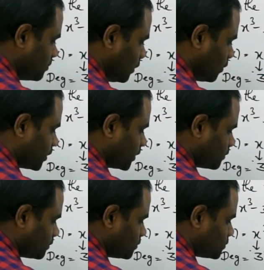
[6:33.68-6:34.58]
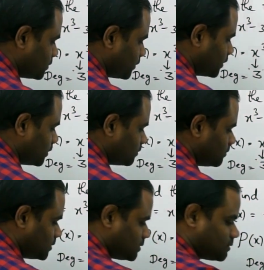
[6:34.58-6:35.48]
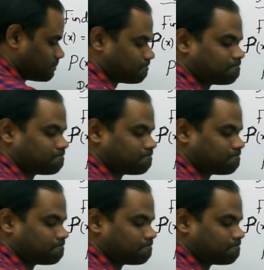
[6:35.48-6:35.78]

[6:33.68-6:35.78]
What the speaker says: belonging to the real numbers.